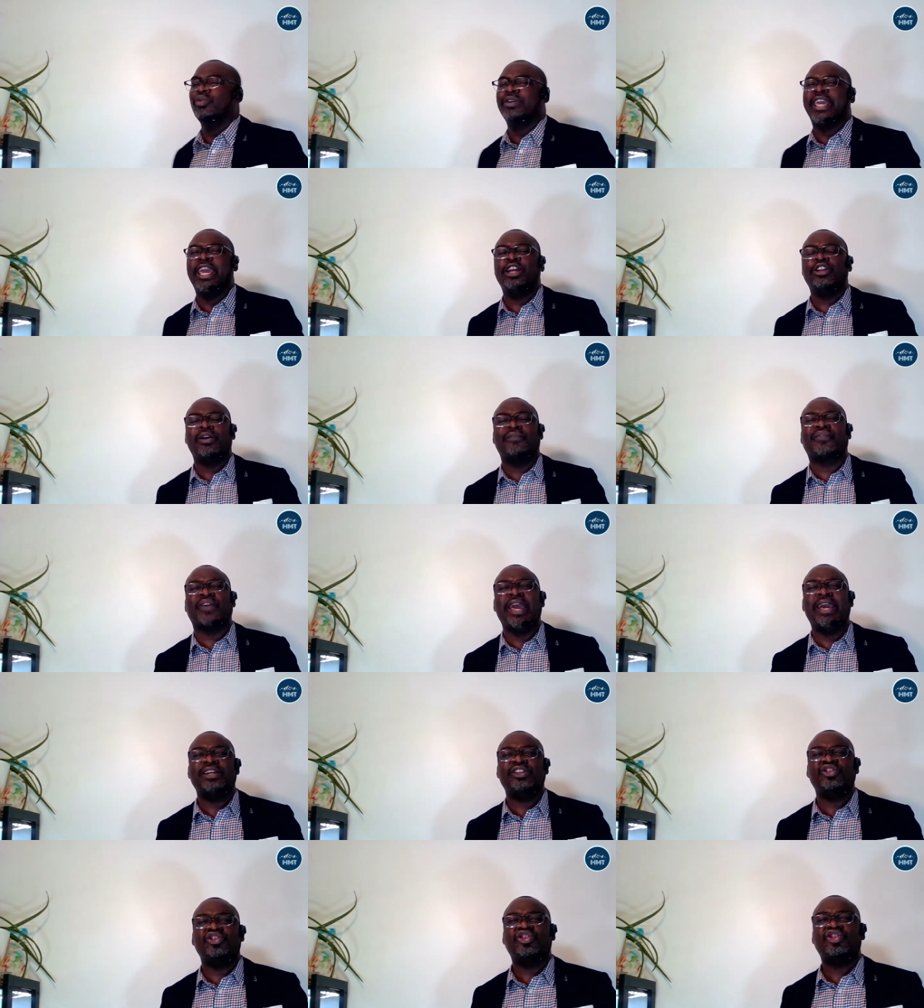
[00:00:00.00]
King of
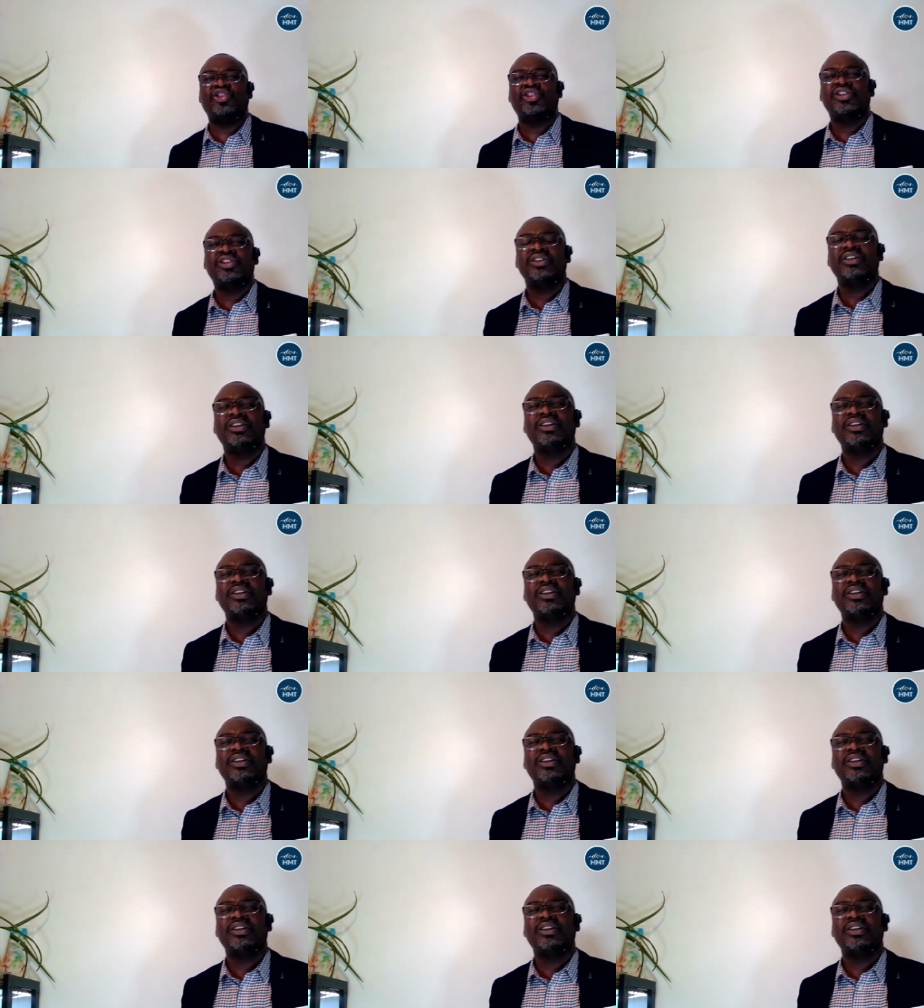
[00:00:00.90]
Kings.